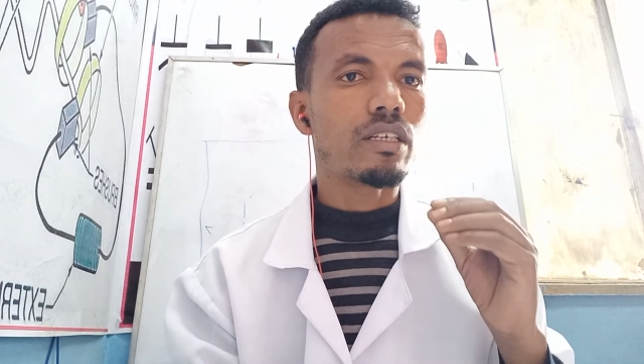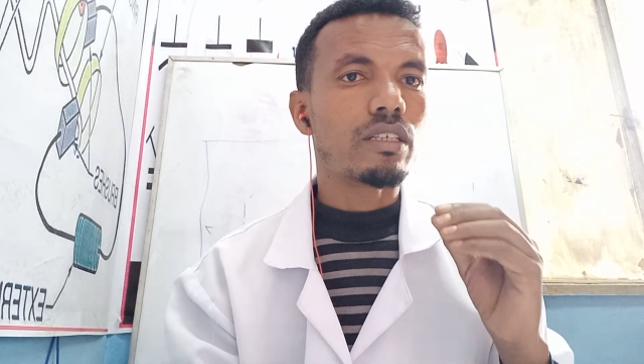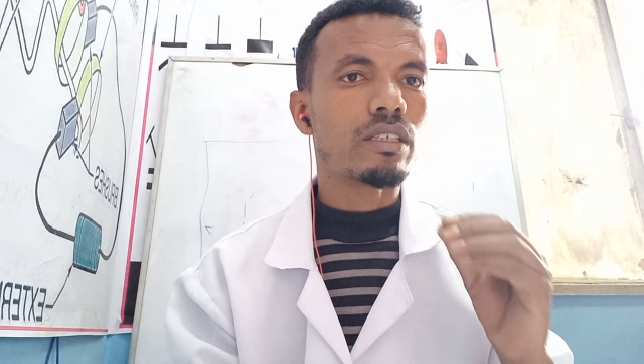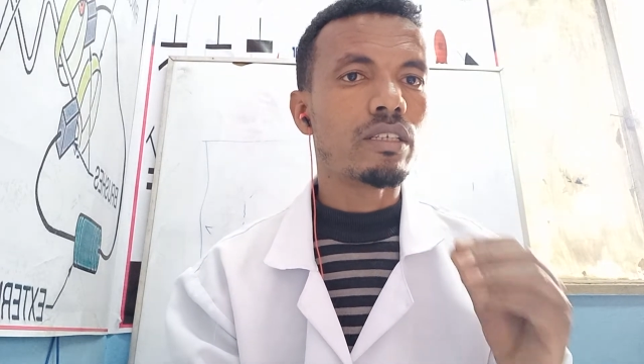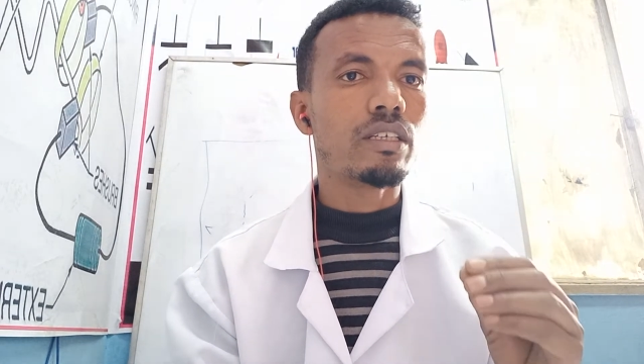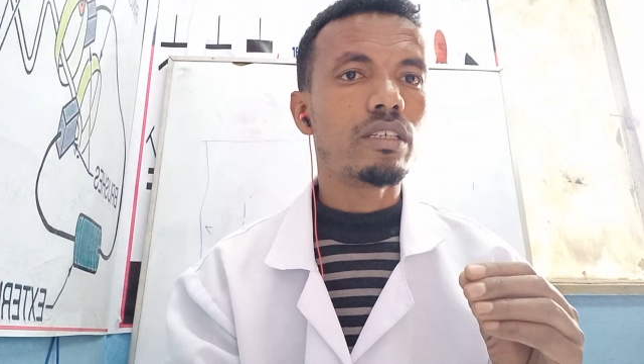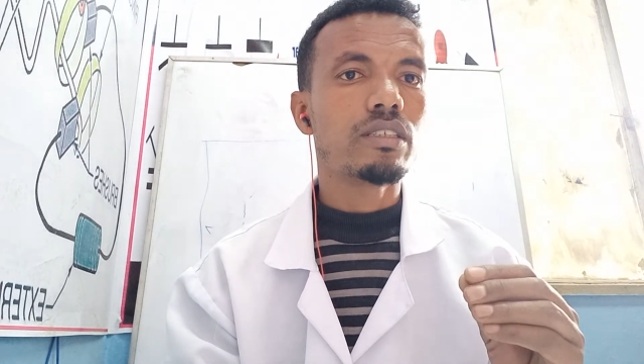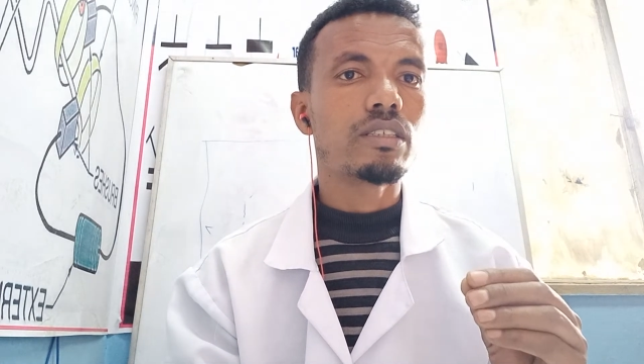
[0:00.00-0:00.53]

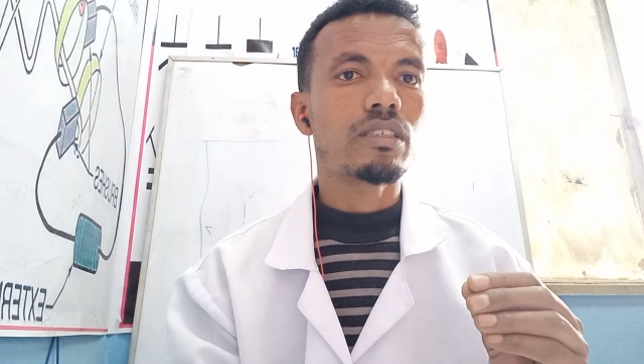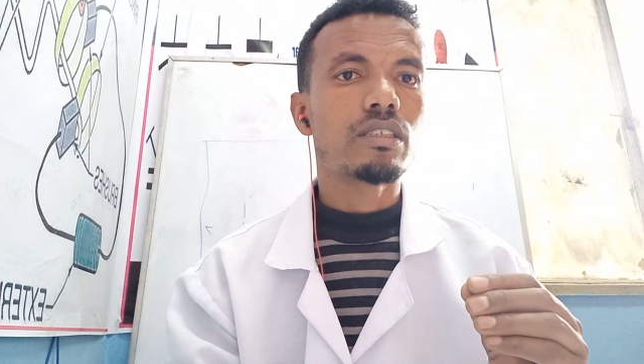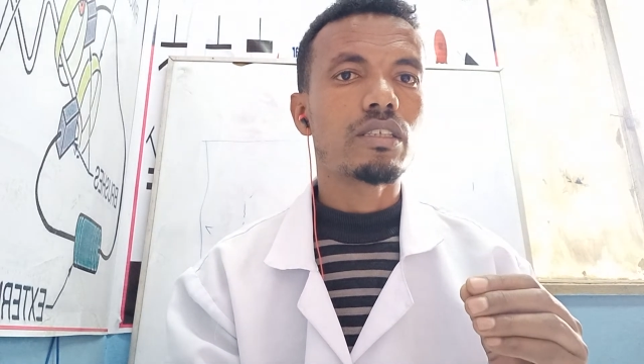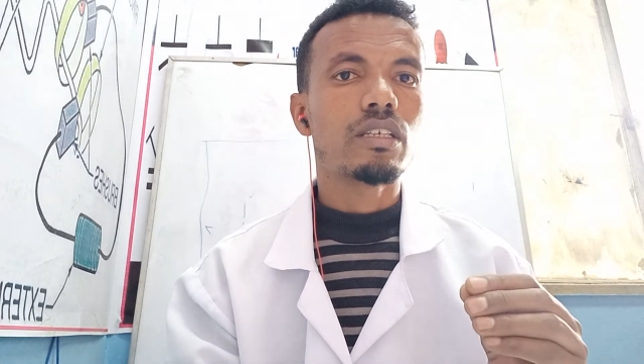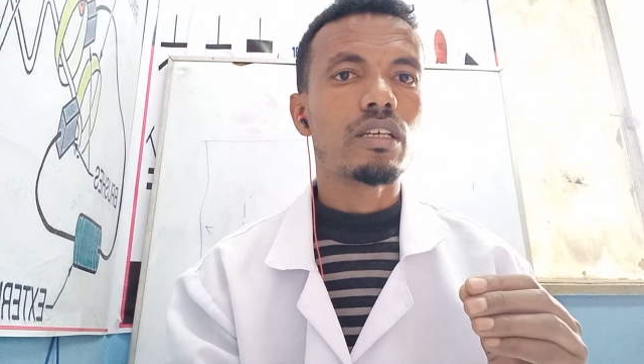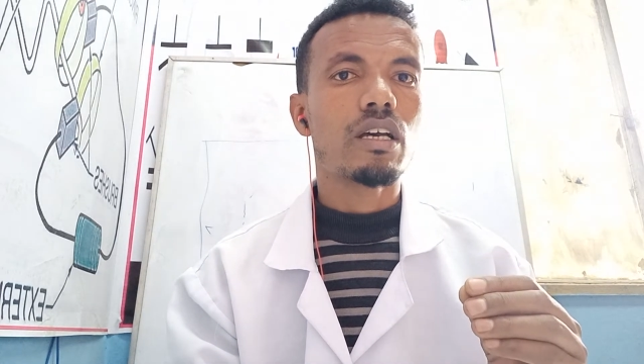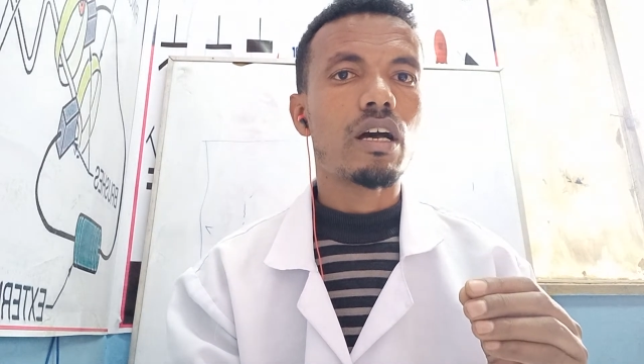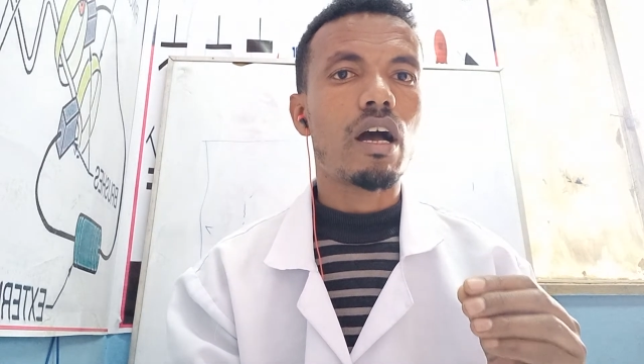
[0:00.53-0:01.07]
deals
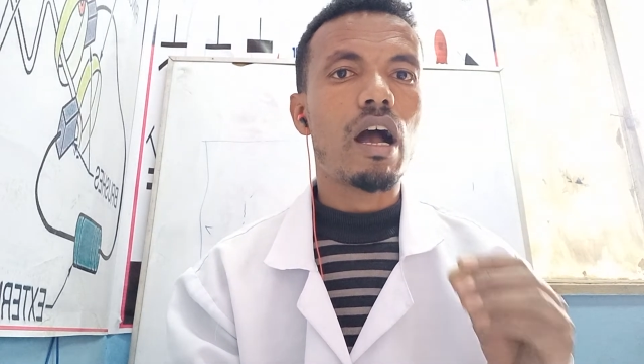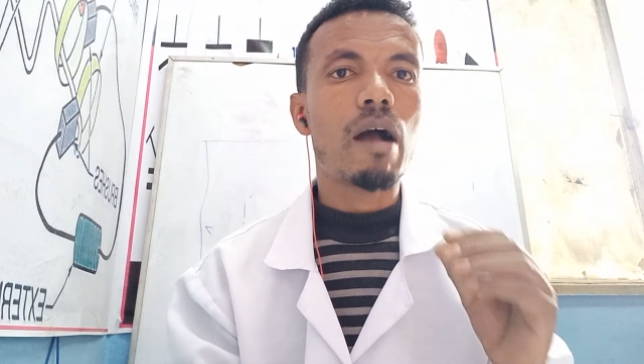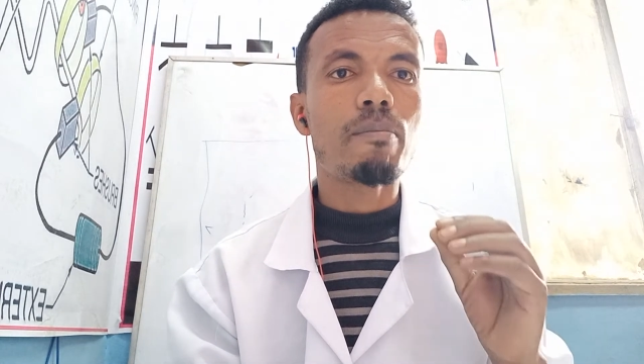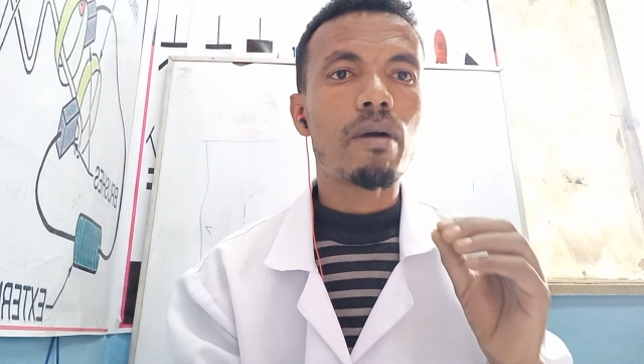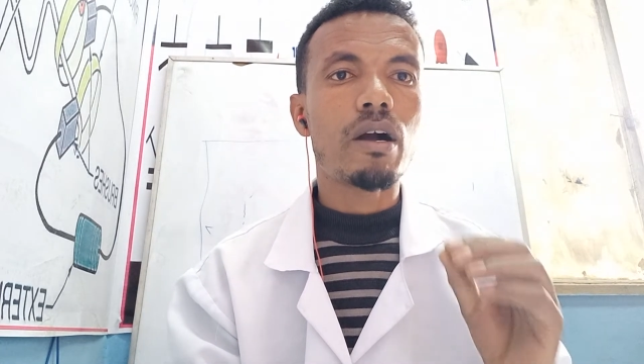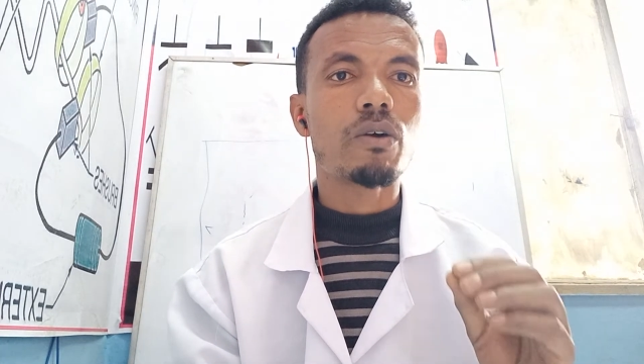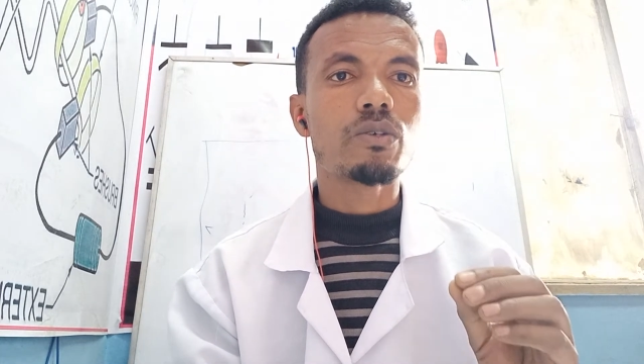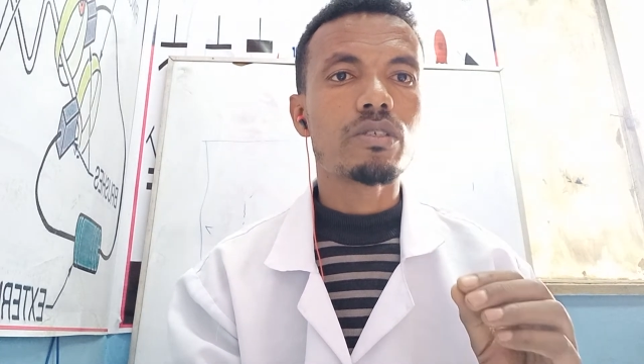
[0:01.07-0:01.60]

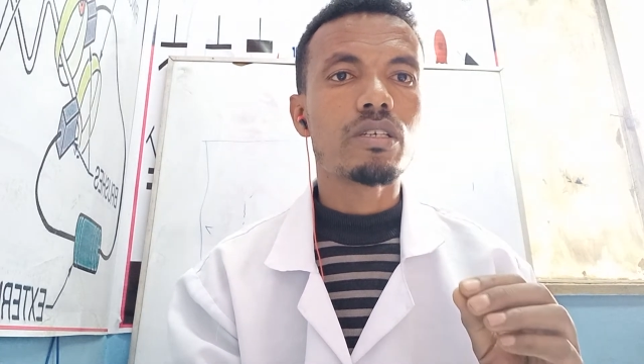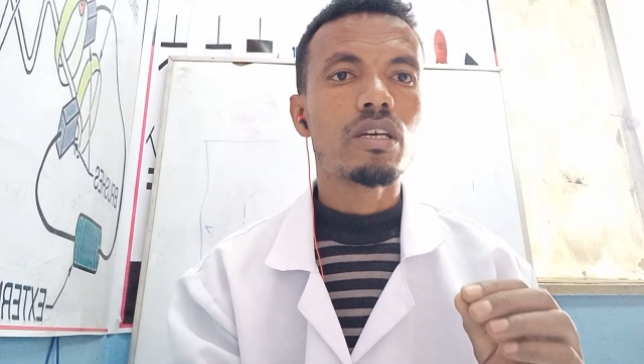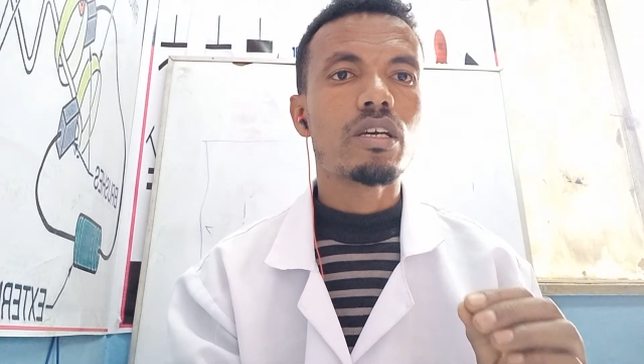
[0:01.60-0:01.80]
about